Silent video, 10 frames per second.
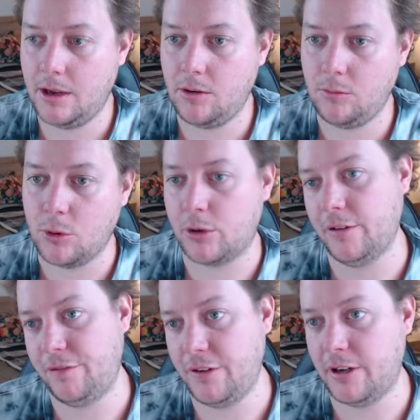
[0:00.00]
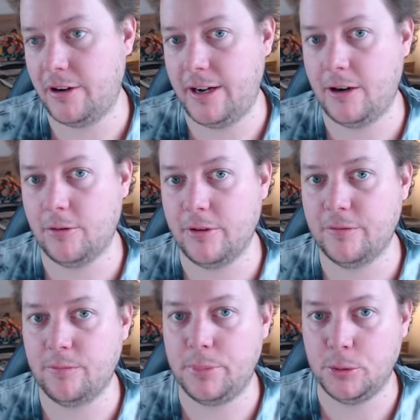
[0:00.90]
configure our
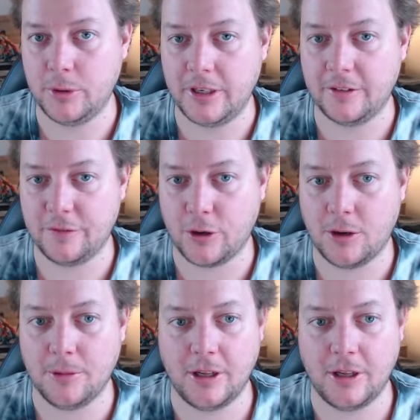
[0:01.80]
building environment,